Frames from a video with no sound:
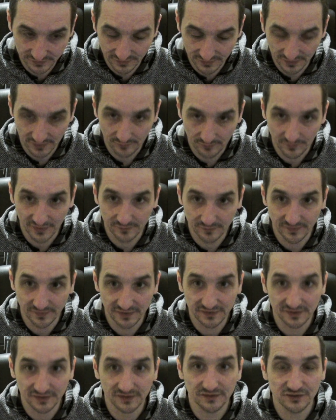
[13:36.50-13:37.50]
but my
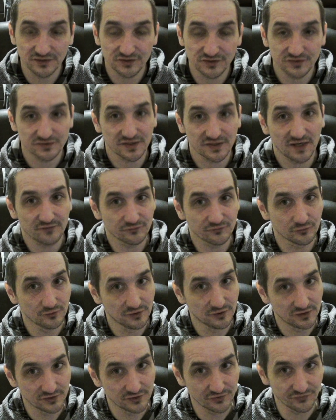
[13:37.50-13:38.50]
technicians have to
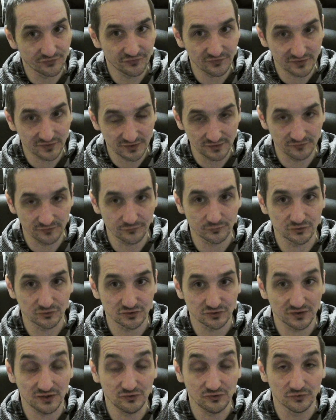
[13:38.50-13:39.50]
learn skills which
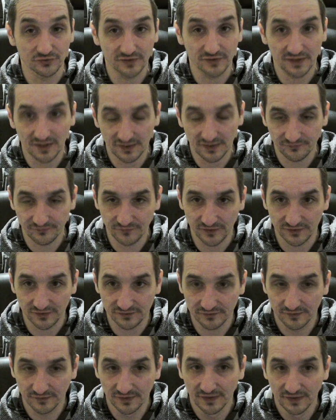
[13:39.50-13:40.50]
they don't have yet,
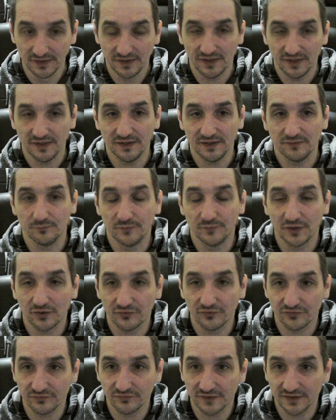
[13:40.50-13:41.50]
and
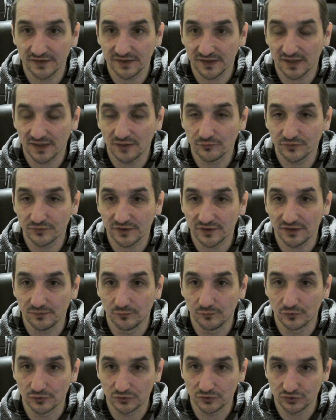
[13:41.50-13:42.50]
because of that I can't take
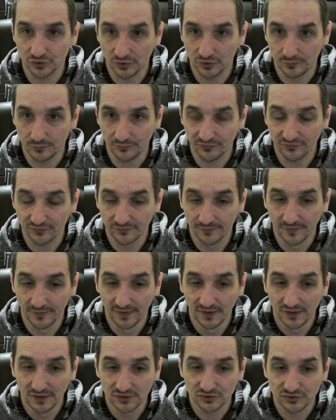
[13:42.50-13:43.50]
more jobs.
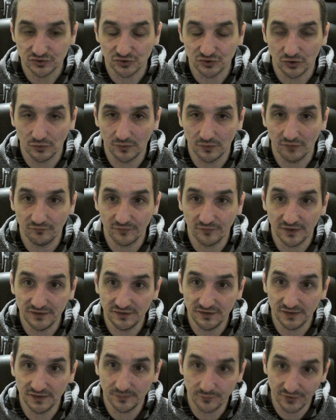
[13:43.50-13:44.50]
So I'm
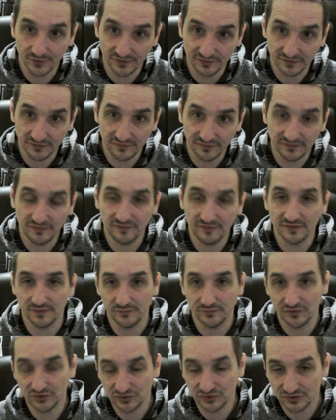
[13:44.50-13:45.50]
finding apprentices, I'm
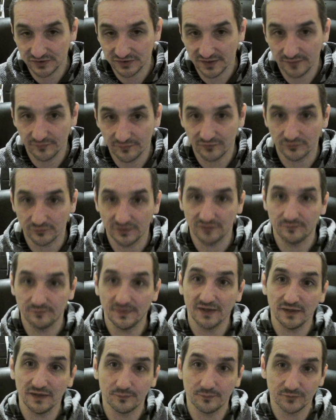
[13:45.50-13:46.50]
teaching them so that my
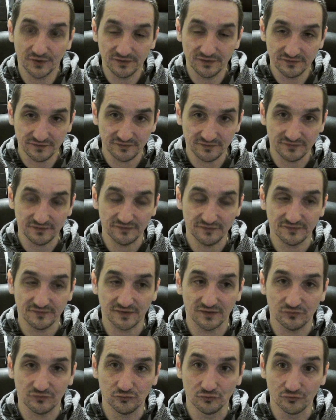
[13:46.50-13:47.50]
apprentices
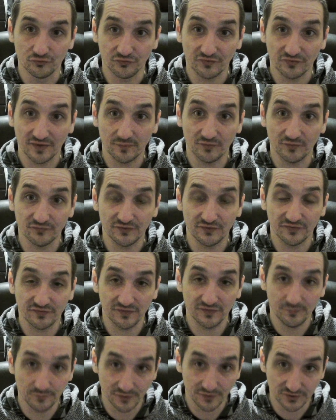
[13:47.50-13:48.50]
can do some of the
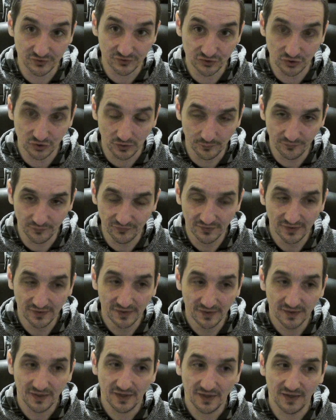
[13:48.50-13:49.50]
simpler jobs
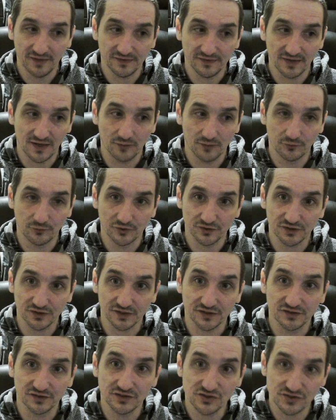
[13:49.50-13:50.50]
and our
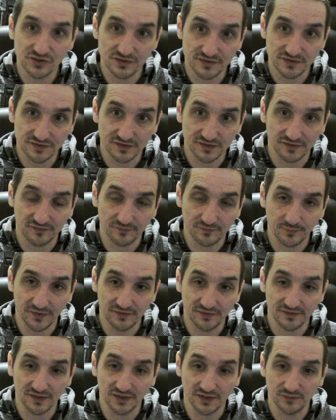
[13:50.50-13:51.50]
technicians can
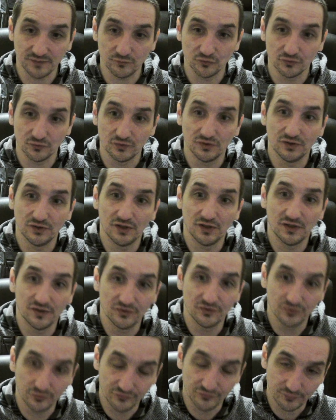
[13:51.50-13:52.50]
spend time to learn
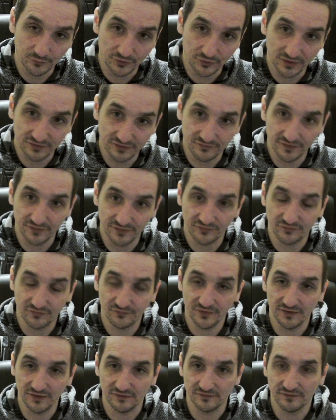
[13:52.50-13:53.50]
those more advanced
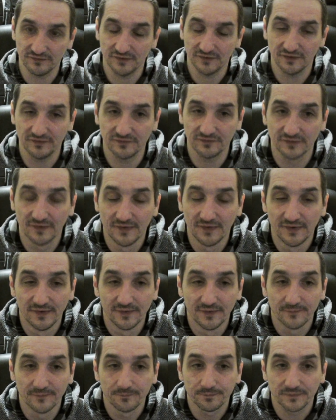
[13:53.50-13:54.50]
things, yes.
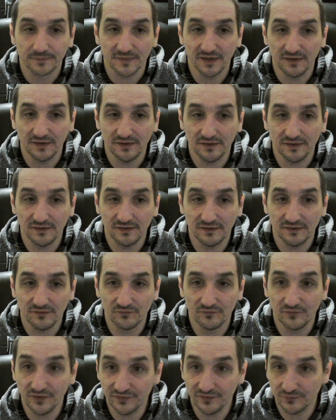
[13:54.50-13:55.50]

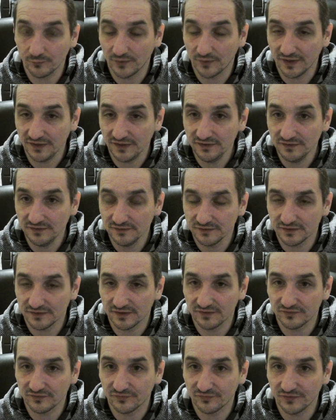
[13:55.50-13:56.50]
This way
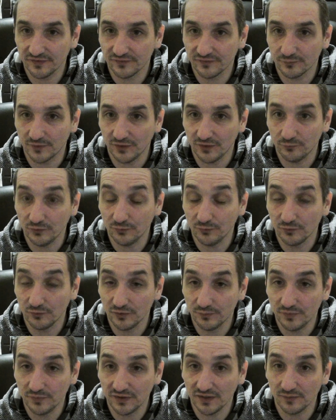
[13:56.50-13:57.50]
we will
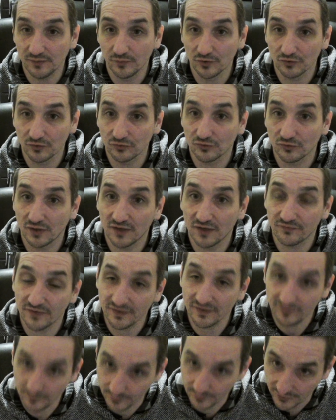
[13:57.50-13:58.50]
be able to have
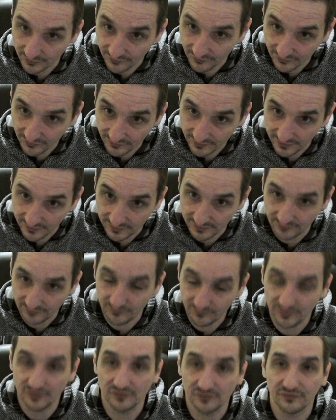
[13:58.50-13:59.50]
experts in the
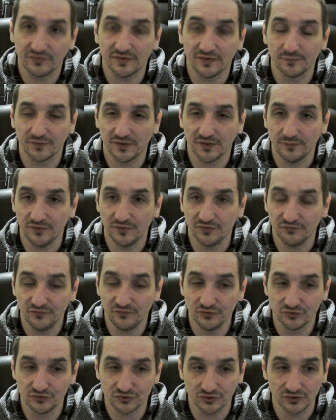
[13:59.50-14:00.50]
field sometime in the
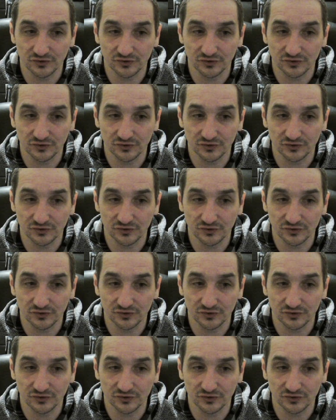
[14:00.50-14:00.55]
future.